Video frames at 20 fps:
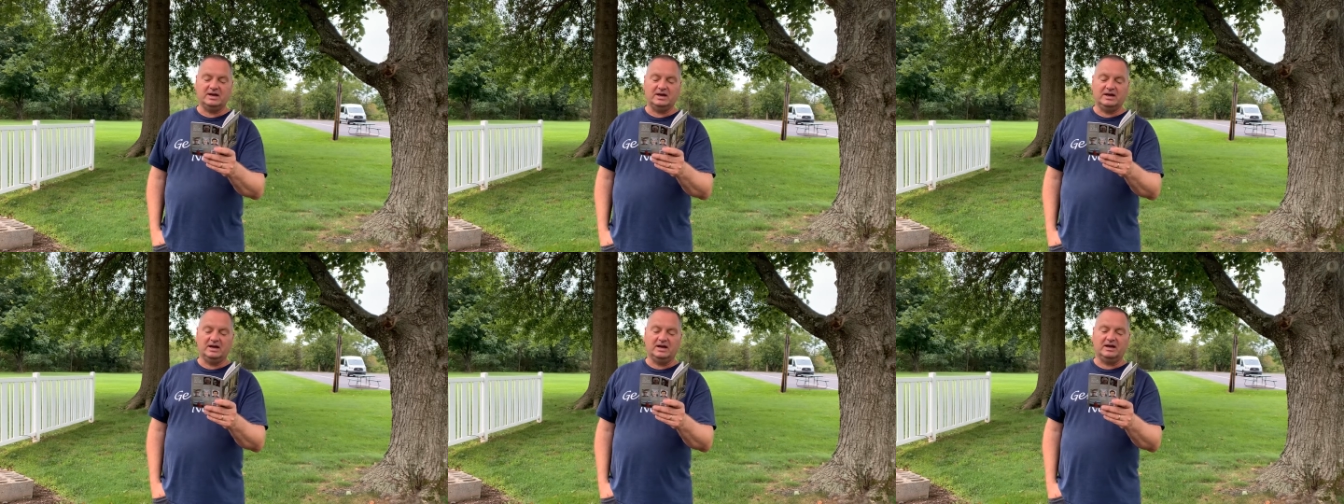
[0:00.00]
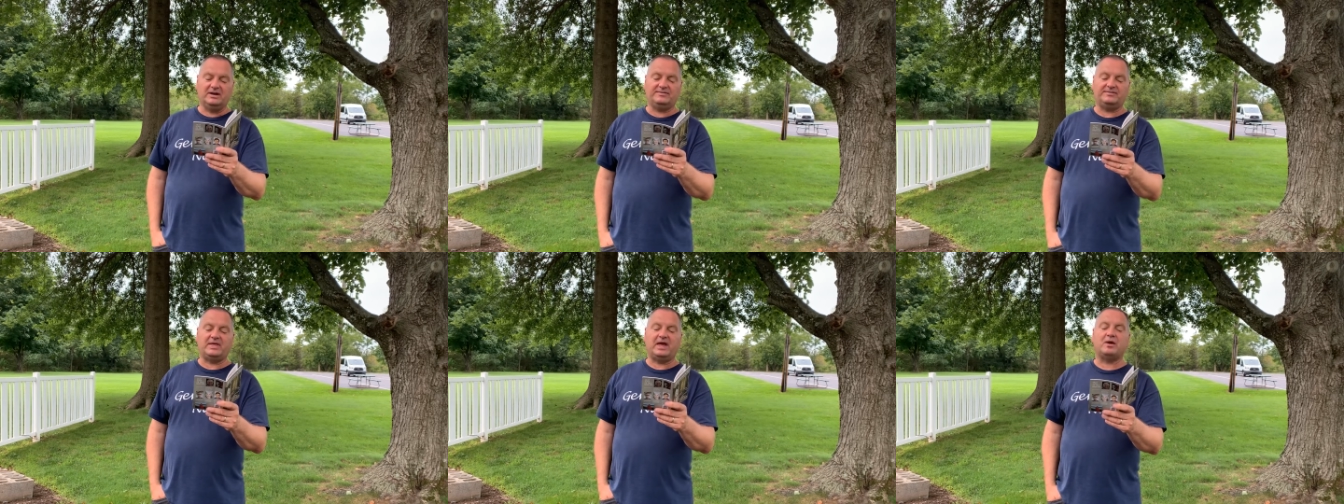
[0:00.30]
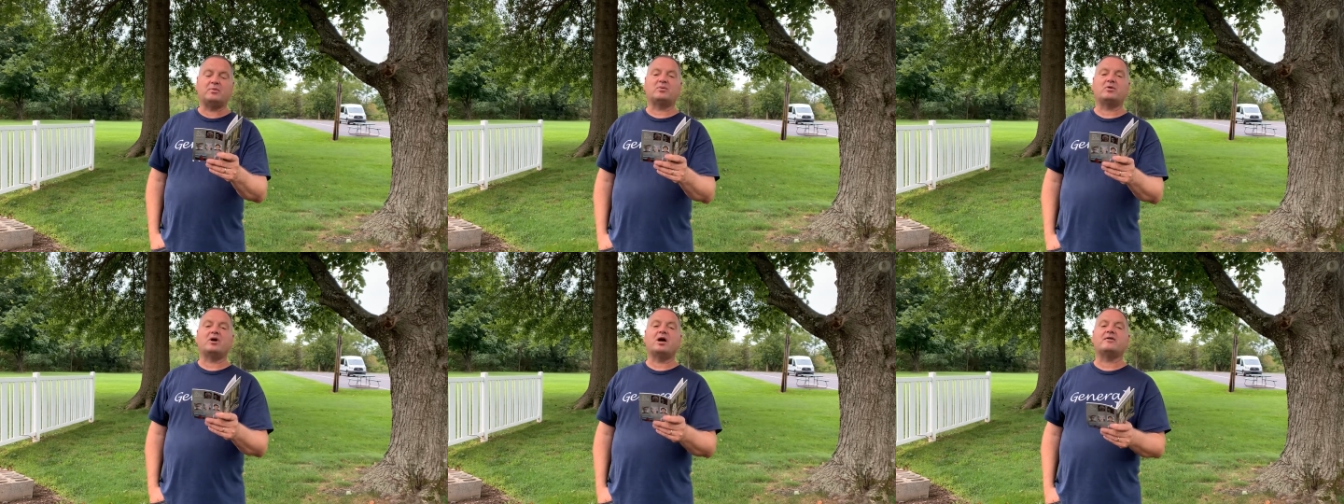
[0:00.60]
if they
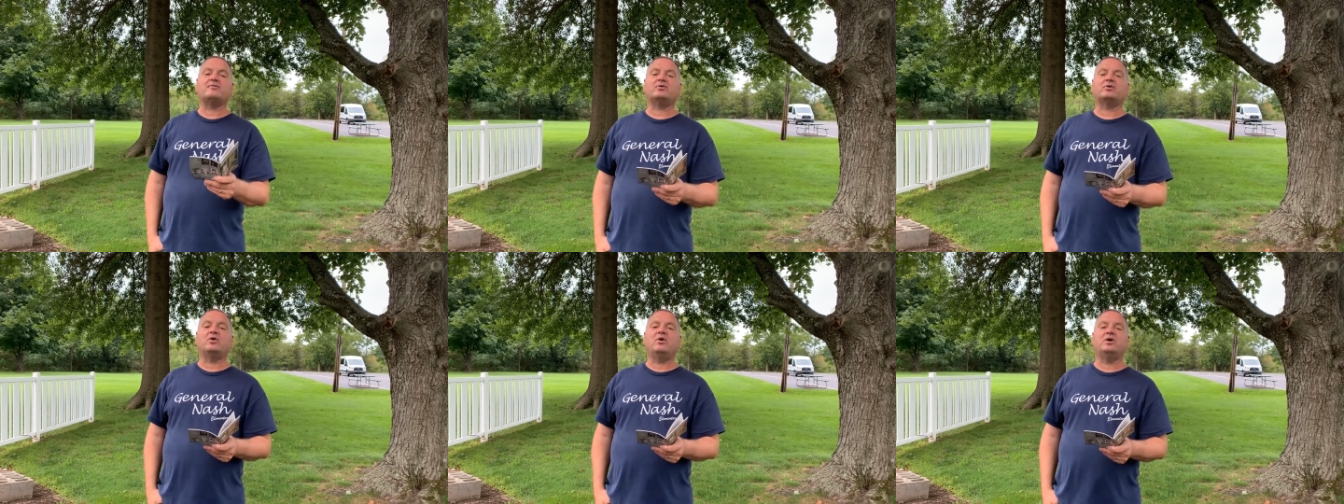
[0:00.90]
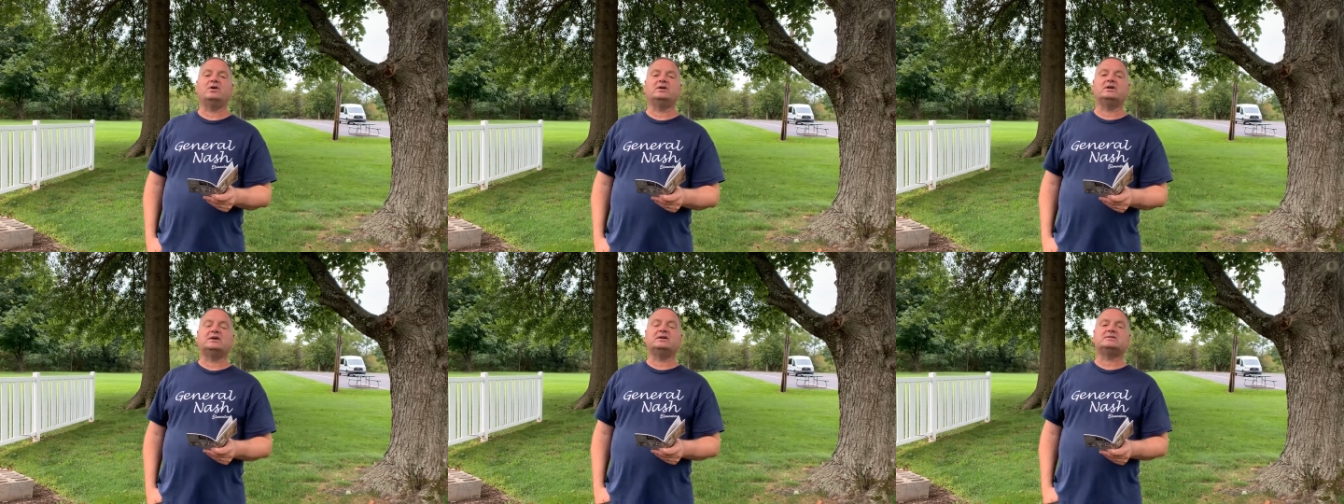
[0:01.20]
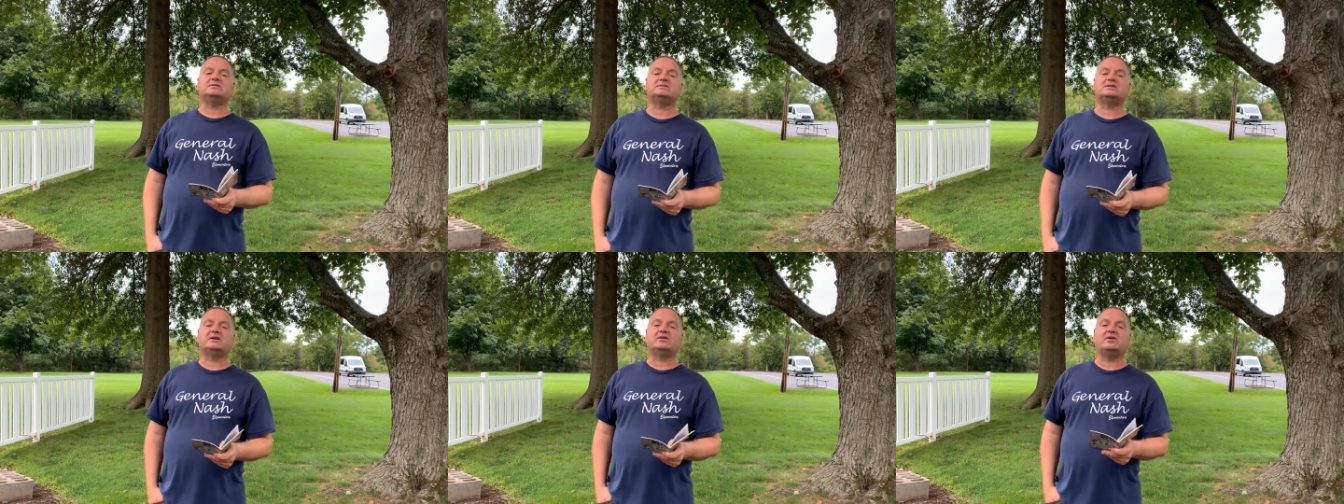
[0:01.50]
were ever going to
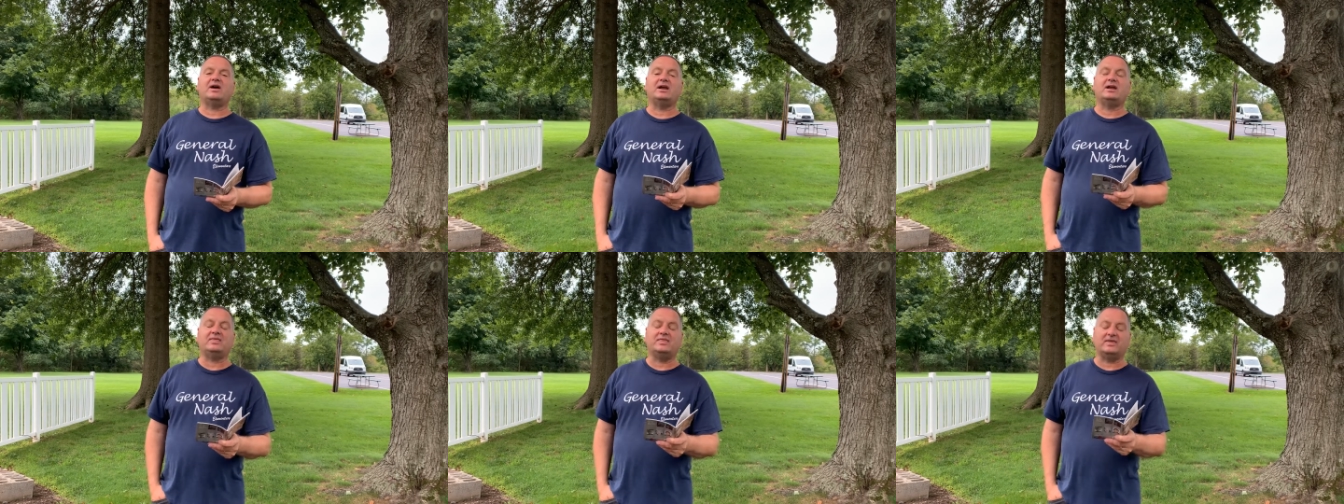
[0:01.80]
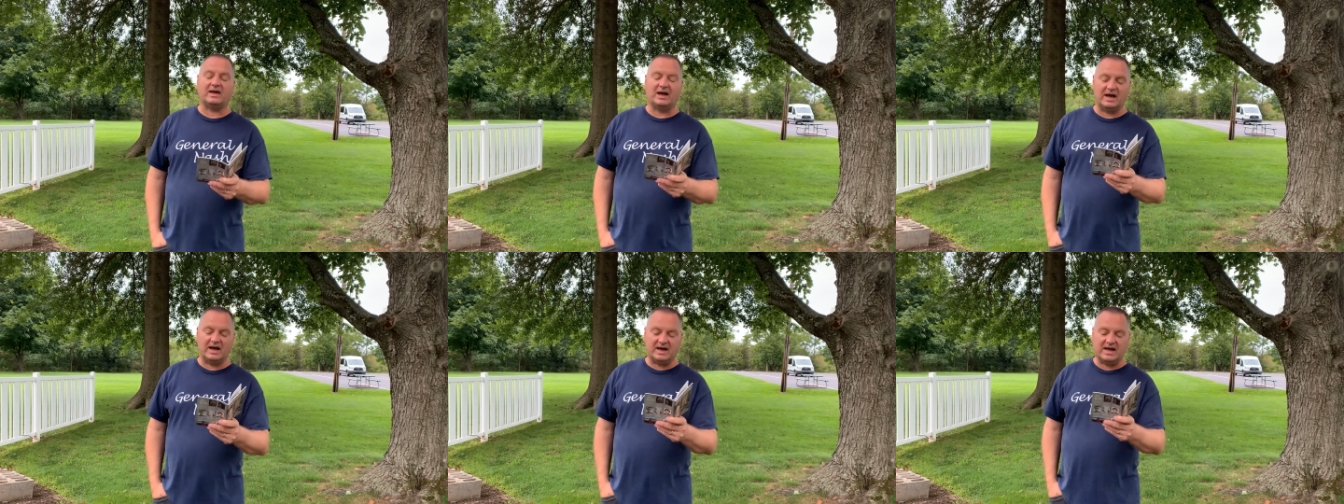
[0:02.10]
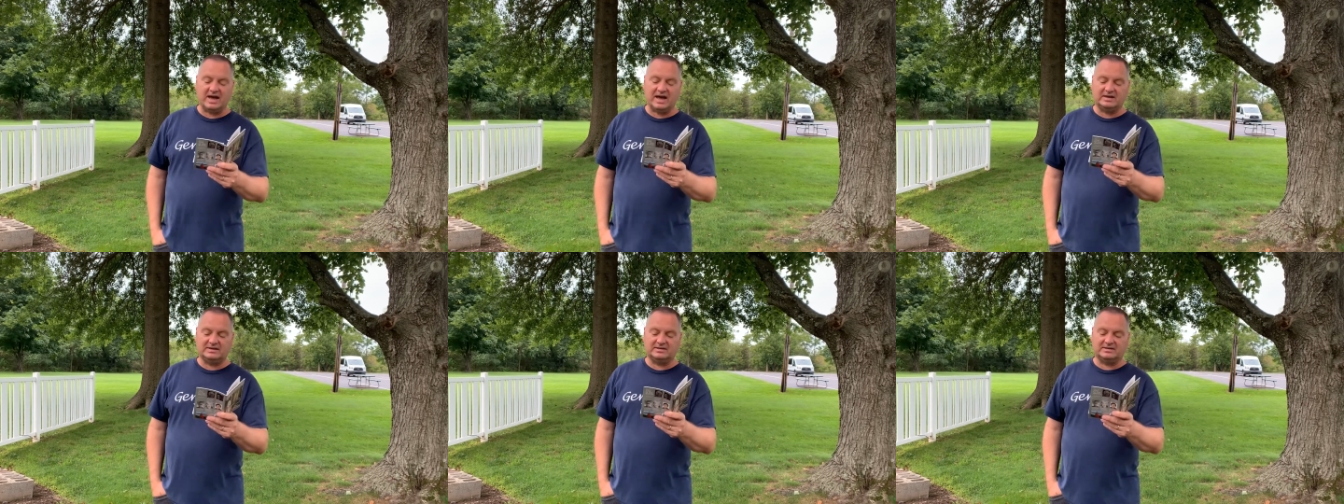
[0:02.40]
consider anything I
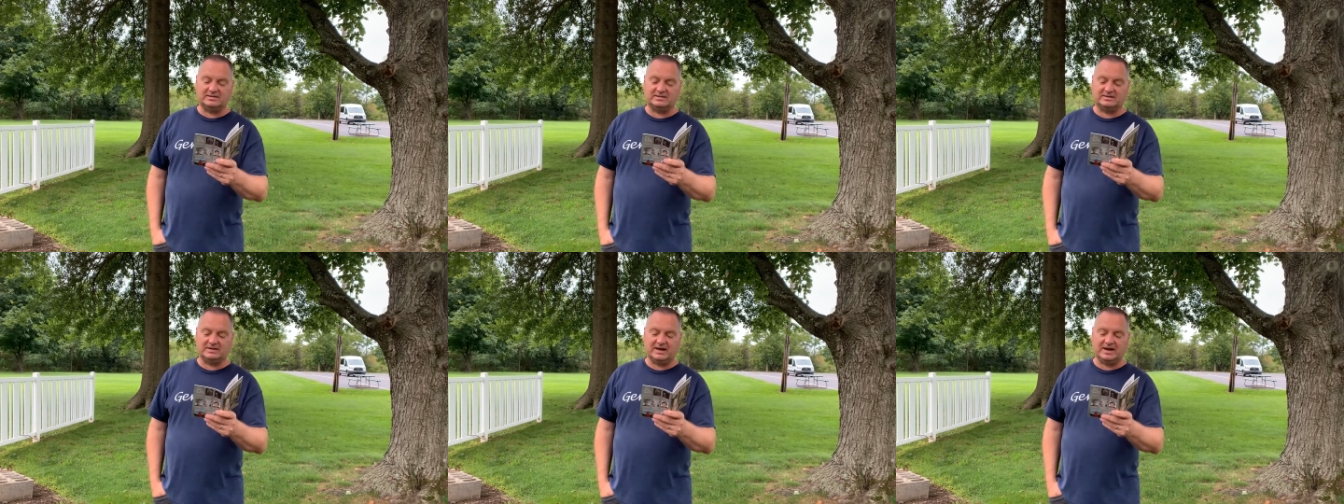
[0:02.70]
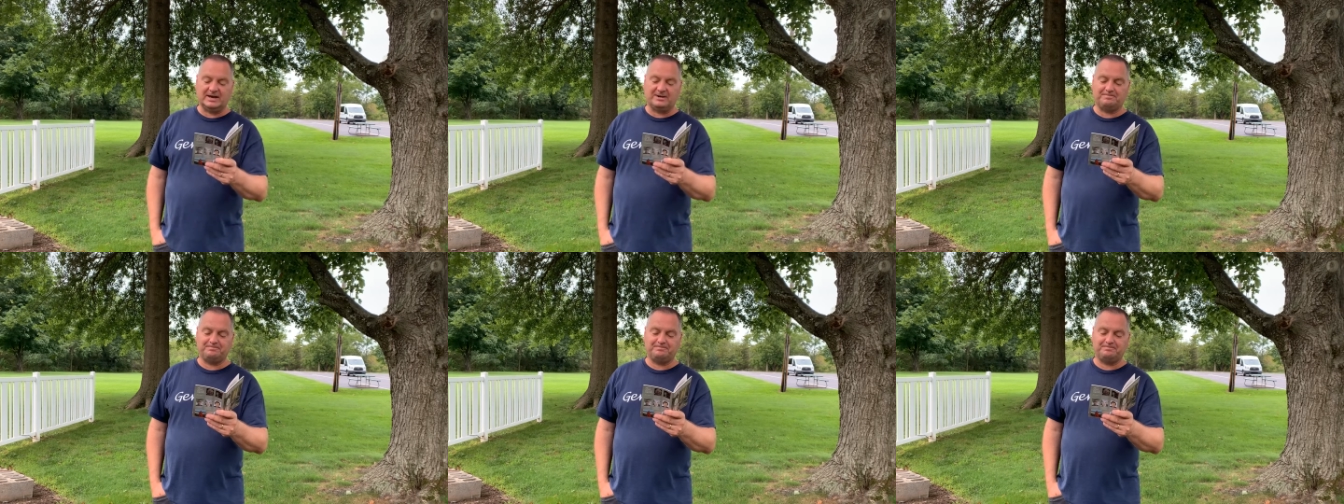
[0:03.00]
had to say.